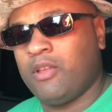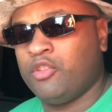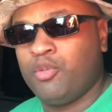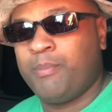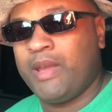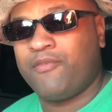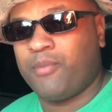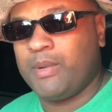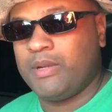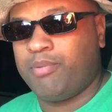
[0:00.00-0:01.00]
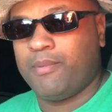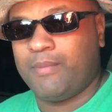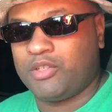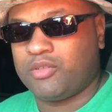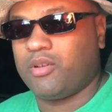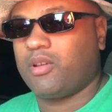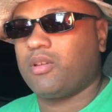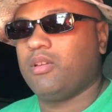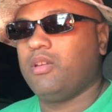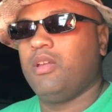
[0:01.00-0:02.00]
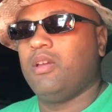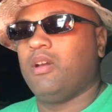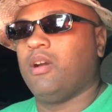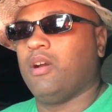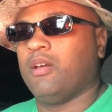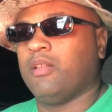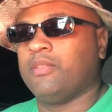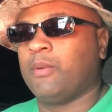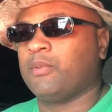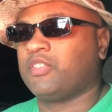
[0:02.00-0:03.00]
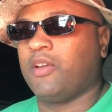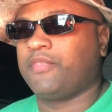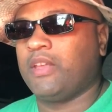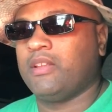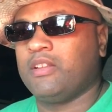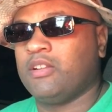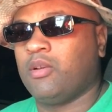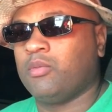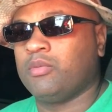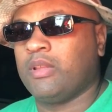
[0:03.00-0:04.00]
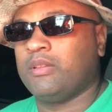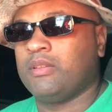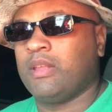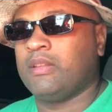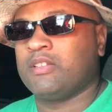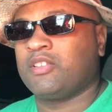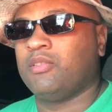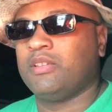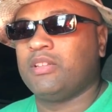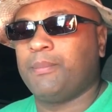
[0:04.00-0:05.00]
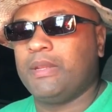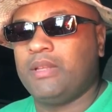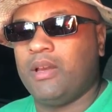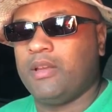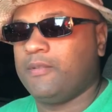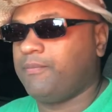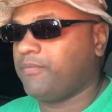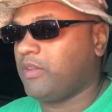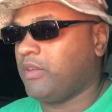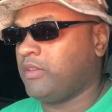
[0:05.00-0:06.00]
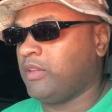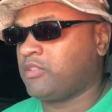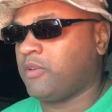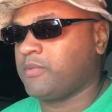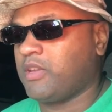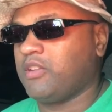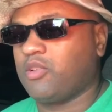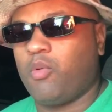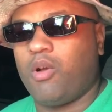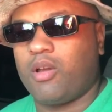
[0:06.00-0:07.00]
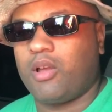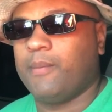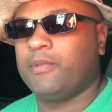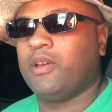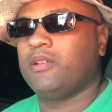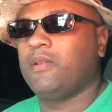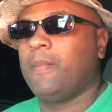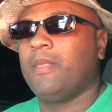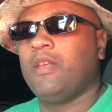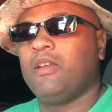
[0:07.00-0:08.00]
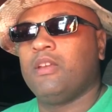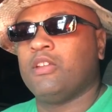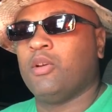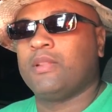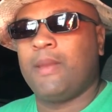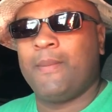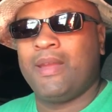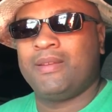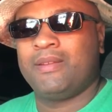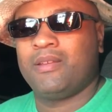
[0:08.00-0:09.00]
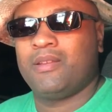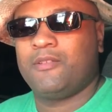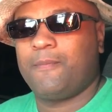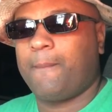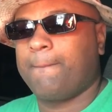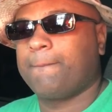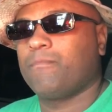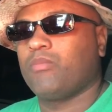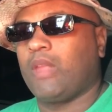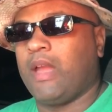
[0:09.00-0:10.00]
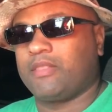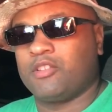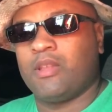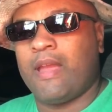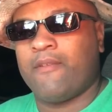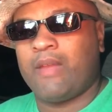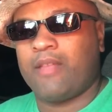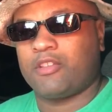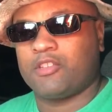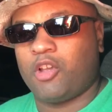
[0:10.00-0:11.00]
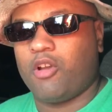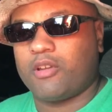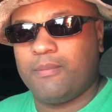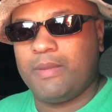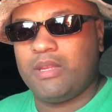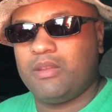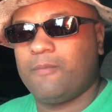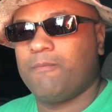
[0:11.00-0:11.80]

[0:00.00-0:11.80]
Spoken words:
new bed for me to put in my truck. There was stuff that still needed to be done in terms of getting the Qualcomm done. You know what that man did? After talking to me,